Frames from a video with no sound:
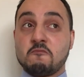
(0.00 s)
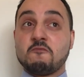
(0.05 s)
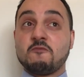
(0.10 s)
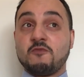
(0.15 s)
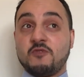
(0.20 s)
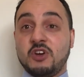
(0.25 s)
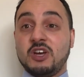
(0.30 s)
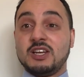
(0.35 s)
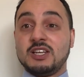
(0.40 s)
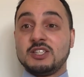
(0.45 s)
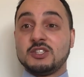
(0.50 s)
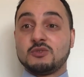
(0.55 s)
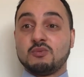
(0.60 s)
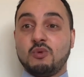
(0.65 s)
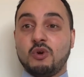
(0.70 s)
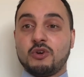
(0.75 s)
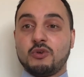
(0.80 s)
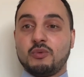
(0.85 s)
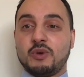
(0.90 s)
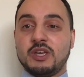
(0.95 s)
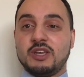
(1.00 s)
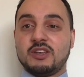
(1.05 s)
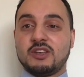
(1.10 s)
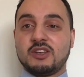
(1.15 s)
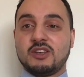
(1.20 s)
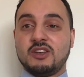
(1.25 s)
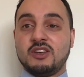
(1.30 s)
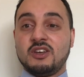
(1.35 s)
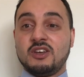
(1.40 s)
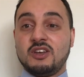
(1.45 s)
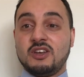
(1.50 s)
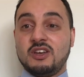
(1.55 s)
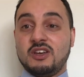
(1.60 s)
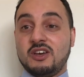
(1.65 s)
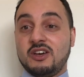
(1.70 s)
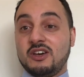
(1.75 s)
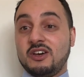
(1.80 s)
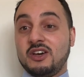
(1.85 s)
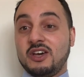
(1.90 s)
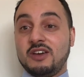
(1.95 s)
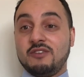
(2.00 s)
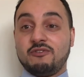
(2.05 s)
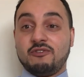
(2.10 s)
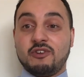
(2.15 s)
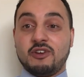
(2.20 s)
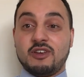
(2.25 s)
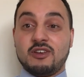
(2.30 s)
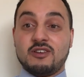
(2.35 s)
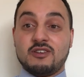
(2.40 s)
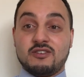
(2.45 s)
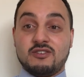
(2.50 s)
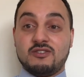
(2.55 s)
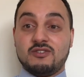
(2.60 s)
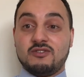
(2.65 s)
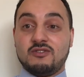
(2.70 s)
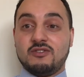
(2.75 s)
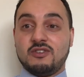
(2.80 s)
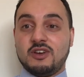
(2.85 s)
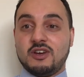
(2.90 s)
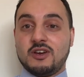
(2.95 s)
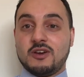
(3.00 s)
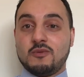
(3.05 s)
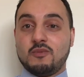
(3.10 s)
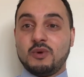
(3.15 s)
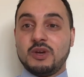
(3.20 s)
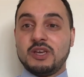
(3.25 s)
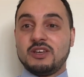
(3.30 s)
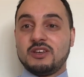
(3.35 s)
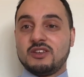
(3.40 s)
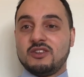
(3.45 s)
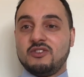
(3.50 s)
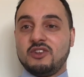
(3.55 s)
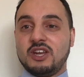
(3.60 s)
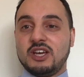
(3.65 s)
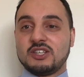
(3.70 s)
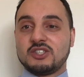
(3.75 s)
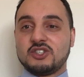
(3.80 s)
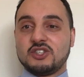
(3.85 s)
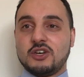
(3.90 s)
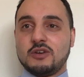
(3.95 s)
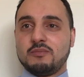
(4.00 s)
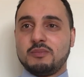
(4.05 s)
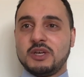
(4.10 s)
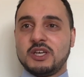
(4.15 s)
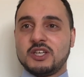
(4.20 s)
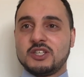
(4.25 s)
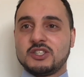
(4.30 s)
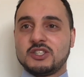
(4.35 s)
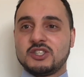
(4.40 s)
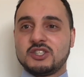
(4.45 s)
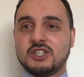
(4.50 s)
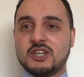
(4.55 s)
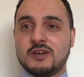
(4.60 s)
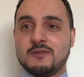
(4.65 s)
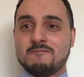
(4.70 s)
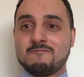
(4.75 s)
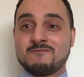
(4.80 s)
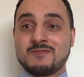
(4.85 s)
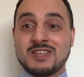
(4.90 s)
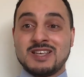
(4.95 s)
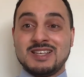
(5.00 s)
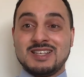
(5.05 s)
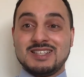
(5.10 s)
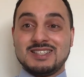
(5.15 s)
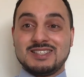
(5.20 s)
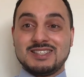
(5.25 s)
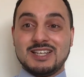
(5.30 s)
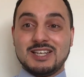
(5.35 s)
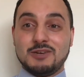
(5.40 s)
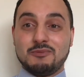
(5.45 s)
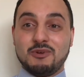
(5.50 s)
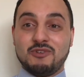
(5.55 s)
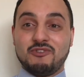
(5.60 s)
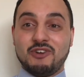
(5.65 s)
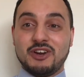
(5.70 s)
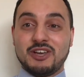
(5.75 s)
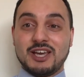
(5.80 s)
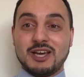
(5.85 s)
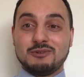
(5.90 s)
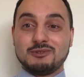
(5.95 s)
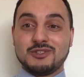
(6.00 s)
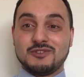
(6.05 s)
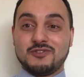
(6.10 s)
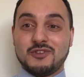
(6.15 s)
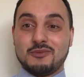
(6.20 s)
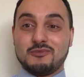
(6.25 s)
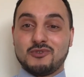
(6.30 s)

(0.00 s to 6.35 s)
for at least one a week, every week in the next term, because sadly we're running out of them.